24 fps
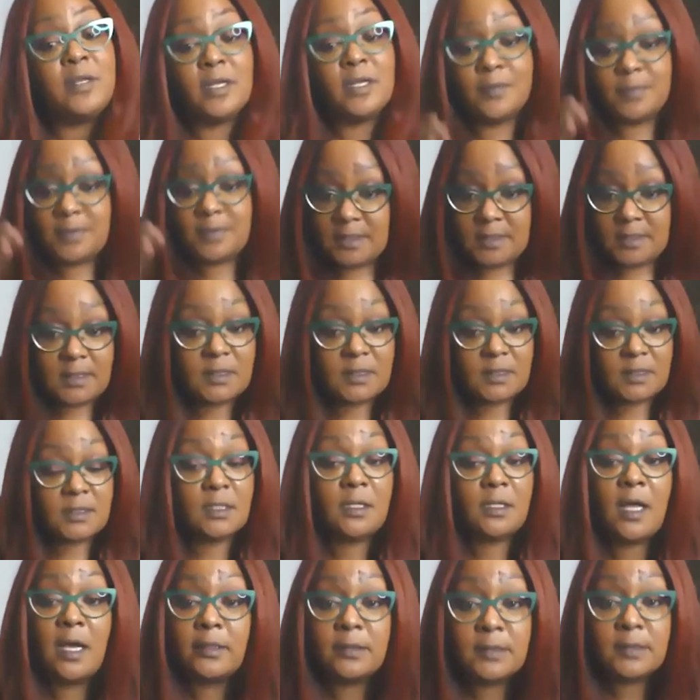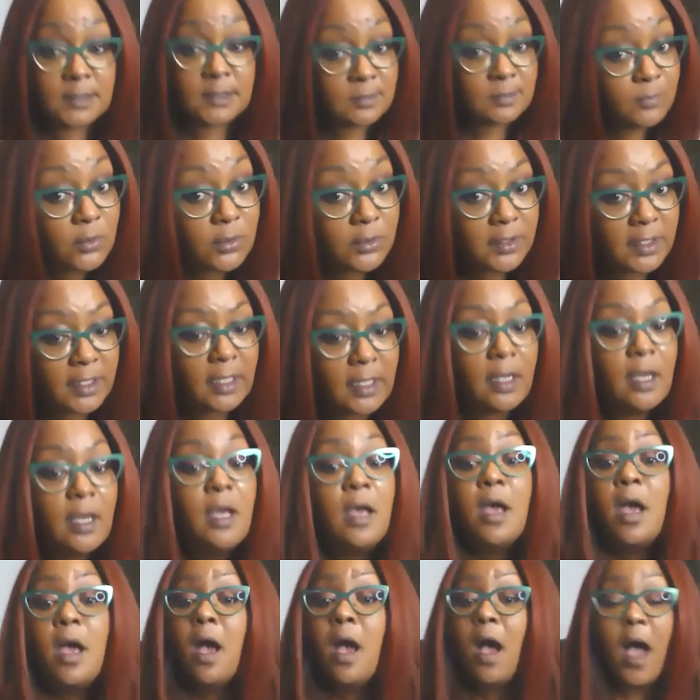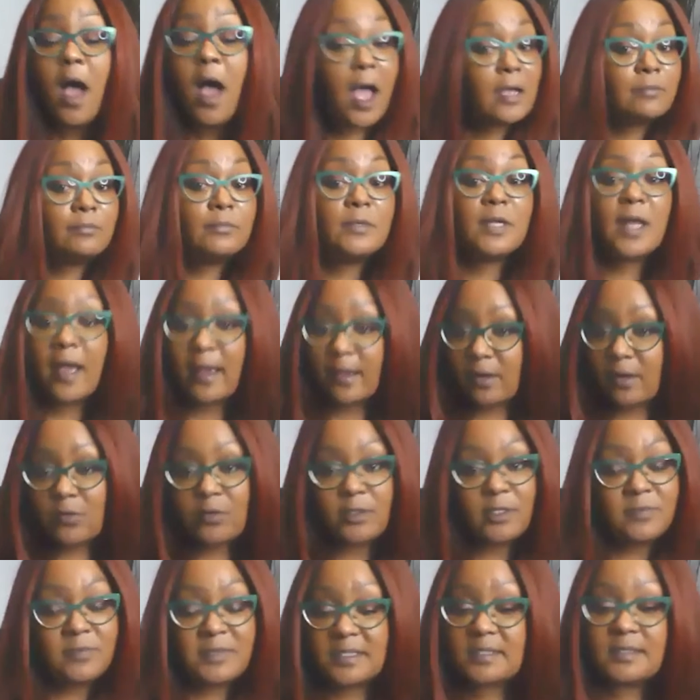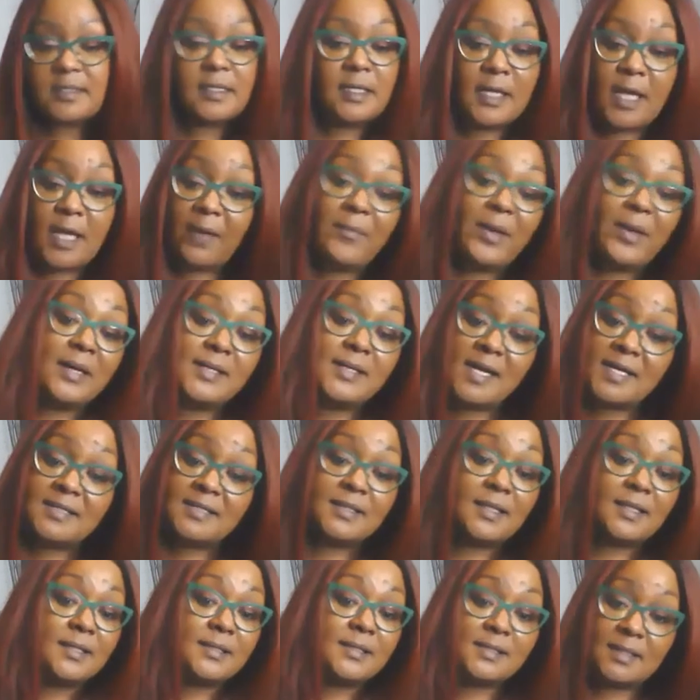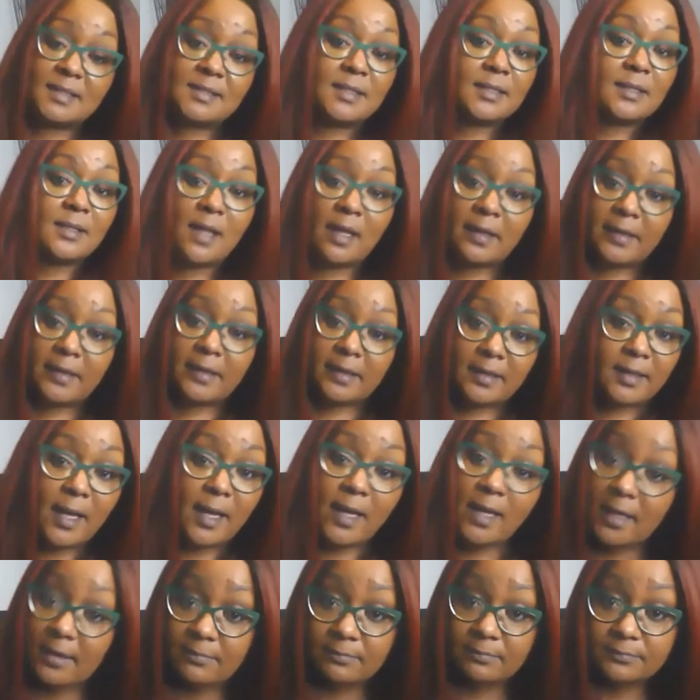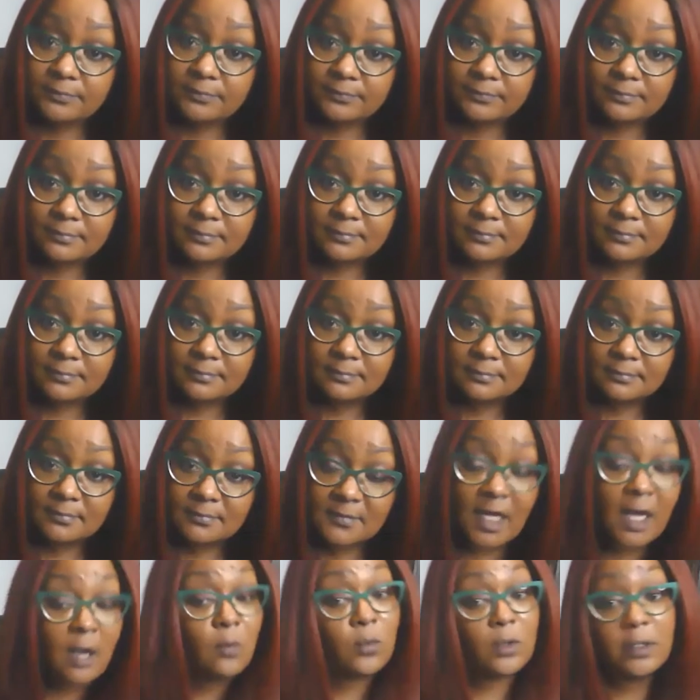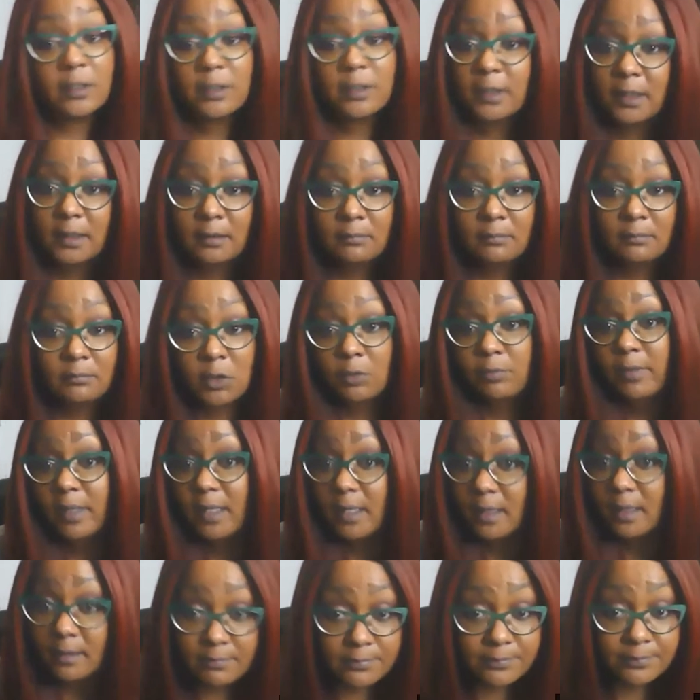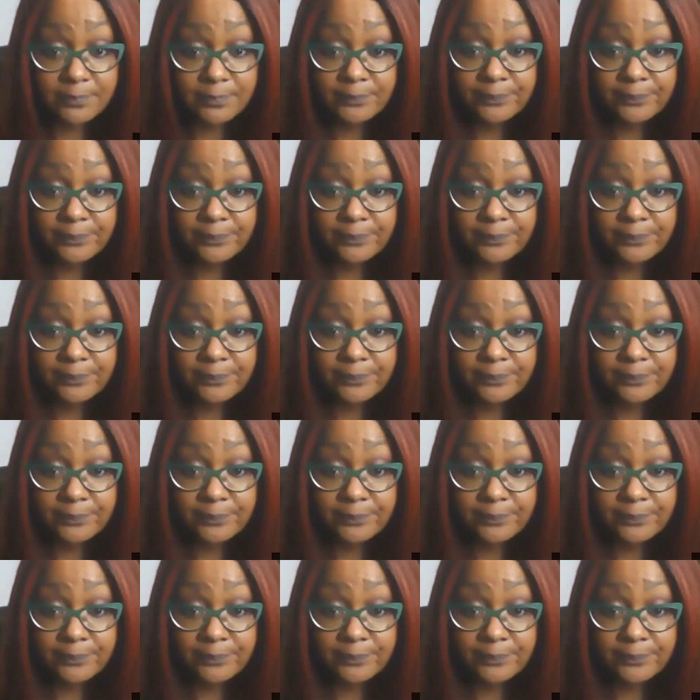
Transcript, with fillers: been up since six o'clock this morning. I'm mm-hmm. not going to be sitting at my desk at six o'clock at night, not working. No, ma'am.